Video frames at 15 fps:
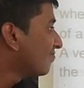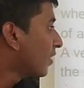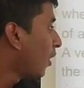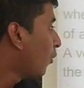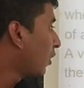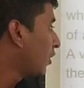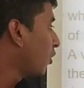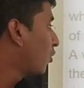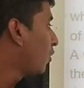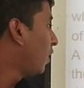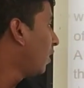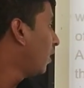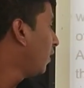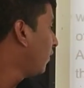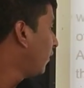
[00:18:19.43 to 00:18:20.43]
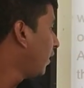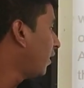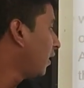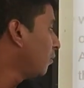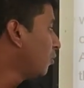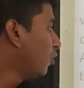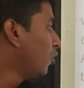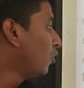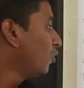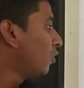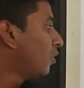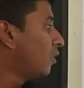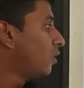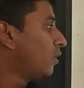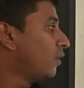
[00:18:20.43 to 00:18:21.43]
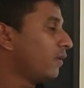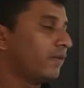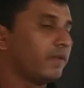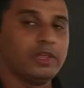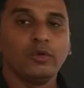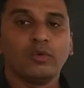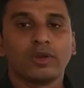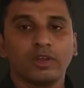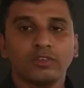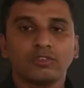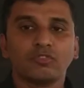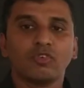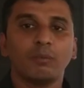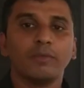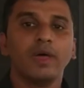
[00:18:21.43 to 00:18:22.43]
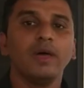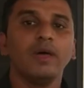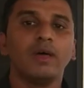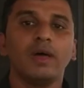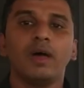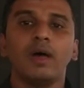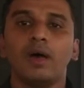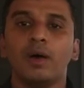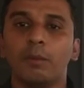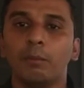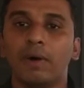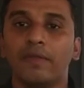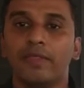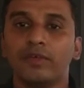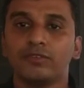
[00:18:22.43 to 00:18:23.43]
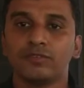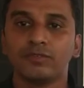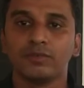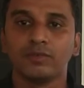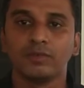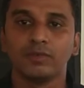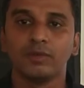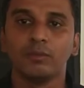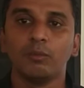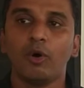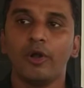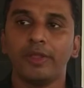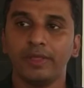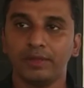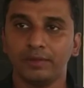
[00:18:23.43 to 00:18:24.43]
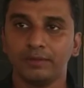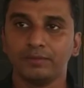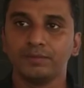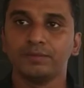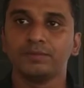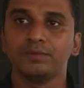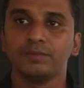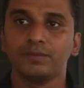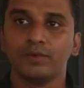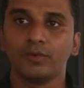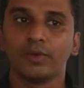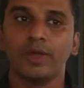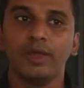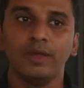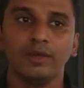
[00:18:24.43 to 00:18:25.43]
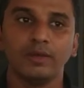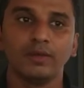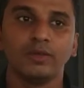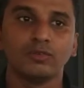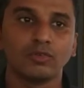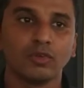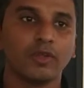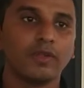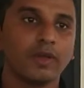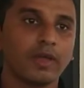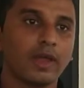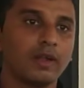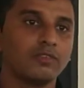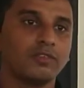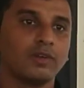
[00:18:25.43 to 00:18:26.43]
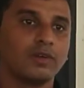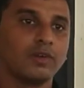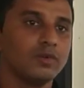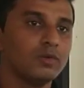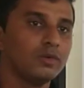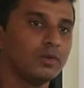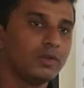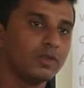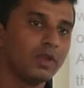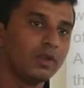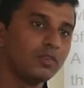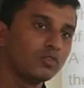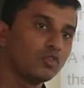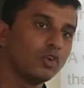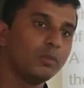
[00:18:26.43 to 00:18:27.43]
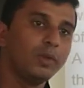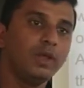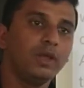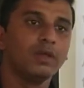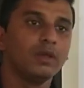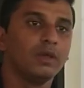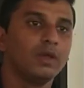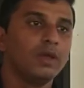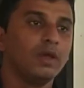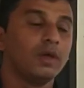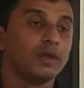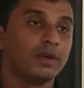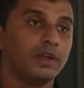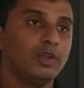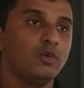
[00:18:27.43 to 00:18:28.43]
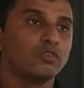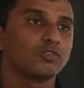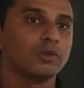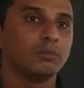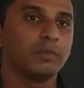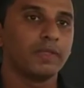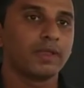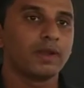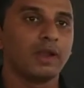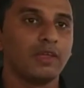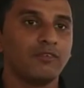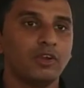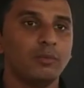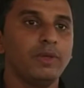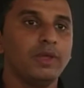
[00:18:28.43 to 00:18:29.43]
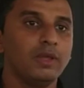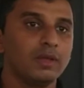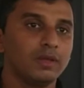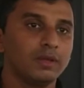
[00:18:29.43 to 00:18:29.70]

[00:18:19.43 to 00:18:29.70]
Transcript: they remove the uterus from the mother's body. Okay, so that the cancer, the risk could be reduced, mother life will be